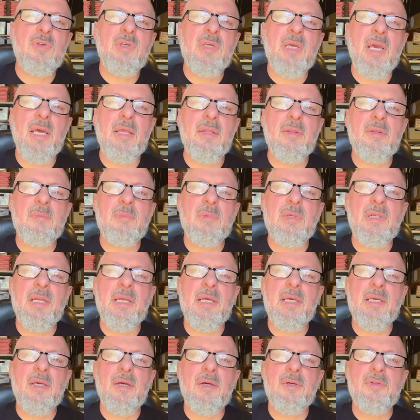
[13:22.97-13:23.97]
get them clear
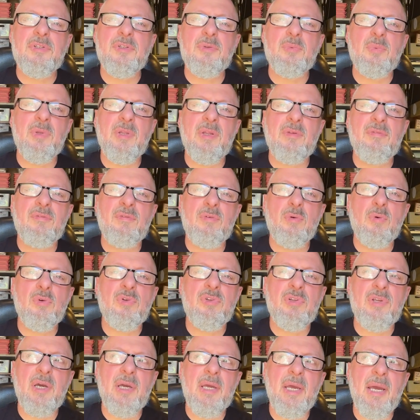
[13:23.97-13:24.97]
coated within
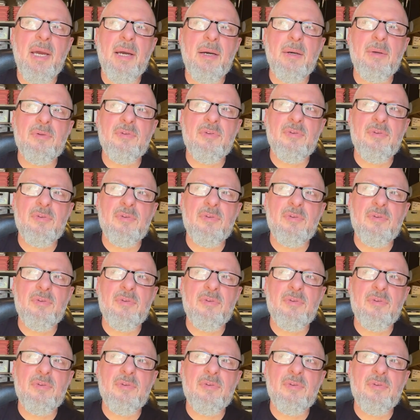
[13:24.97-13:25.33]
48 hours